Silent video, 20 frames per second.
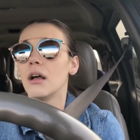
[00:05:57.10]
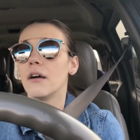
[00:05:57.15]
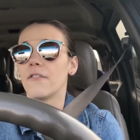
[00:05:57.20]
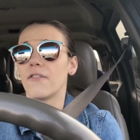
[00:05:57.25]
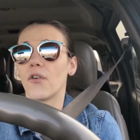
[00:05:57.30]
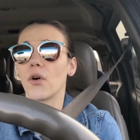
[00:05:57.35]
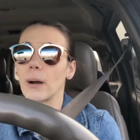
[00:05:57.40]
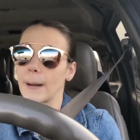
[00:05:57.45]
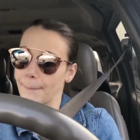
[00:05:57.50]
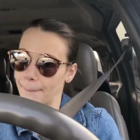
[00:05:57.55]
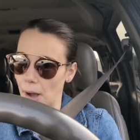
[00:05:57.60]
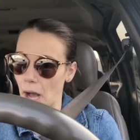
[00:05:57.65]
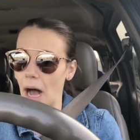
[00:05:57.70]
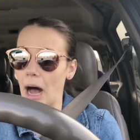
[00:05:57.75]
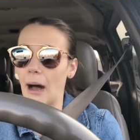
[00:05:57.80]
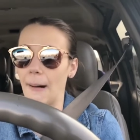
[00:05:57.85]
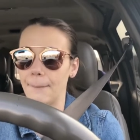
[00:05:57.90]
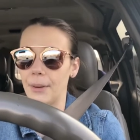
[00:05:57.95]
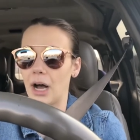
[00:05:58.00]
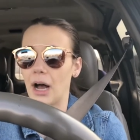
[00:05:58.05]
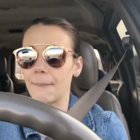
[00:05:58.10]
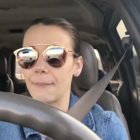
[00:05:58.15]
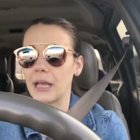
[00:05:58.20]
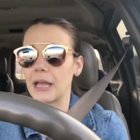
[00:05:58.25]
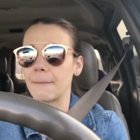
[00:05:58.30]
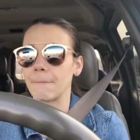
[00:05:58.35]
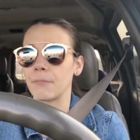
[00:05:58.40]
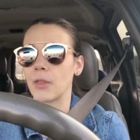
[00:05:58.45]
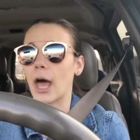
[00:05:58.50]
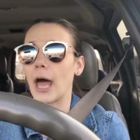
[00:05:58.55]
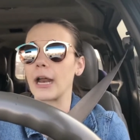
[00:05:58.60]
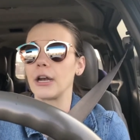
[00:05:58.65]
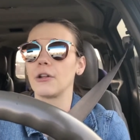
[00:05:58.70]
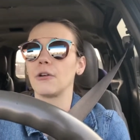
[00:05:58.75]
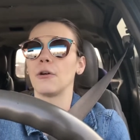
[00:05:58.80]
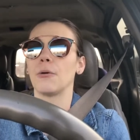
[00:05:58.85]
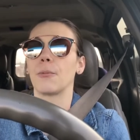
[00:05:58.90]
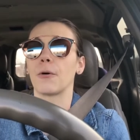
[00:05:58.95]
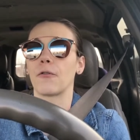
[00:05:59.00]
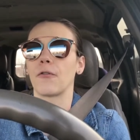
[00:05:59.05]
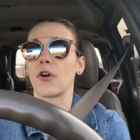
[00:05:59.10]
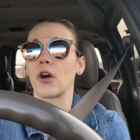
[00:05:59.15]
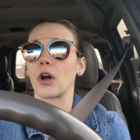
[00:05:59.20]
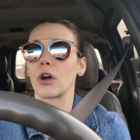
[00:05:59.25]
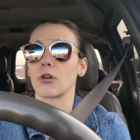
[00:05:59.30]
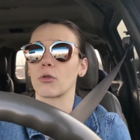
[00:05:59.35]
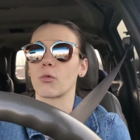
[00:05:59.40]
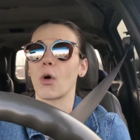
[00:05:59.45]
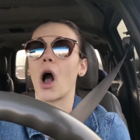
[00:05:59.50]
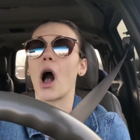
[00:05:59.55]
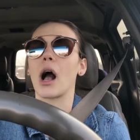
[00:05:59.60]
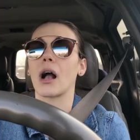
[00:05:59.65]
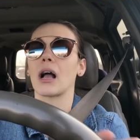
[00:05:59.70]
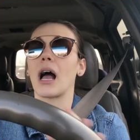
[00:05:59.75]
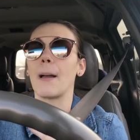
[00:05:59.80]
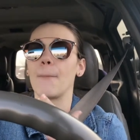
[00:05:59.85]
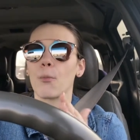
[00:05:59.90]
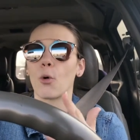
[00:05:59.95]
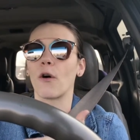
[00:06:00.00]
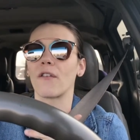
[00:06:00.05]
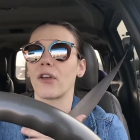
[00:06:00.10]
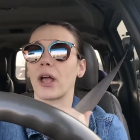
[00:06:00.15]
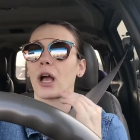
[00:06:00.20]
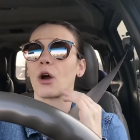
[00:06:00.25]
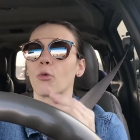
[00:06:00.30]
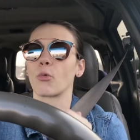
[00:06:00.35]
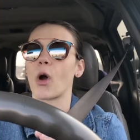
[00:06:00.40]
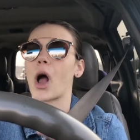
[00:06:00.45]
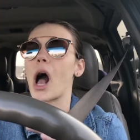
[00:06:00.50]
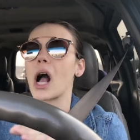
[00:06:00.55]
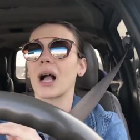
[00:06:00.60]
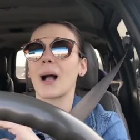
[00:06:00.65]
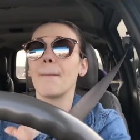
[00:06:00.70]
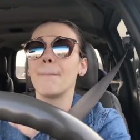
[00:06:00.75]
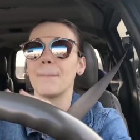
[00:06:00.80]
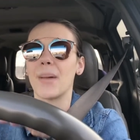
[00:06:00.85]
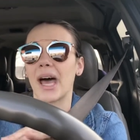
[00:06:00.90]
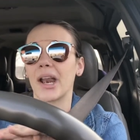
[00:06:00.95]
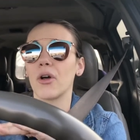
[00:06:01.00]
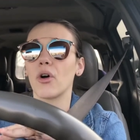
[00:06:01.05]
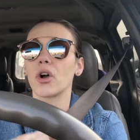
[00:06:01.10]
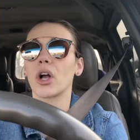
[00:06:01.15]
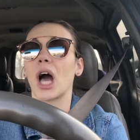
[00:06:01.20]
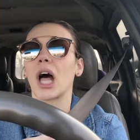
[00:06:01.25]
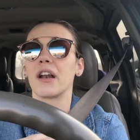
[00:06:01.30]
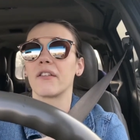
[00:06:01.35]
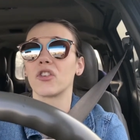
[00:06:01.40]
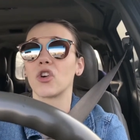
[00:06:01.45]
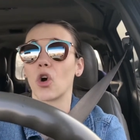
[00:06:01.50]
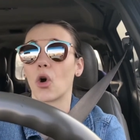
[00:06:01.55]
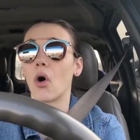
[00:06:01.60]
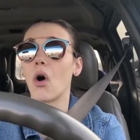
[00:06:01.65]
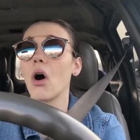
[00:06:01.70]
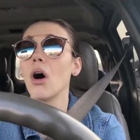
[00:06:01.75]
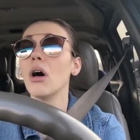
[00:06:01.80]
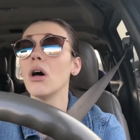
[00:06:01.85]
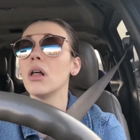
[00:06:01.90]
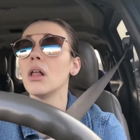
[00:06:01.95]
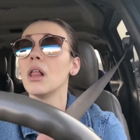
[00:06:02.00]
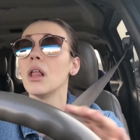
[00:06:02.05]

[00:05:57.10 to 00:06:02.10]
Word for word: for pop i mean i do prefer rock i'm more of like a rock metal kind of girl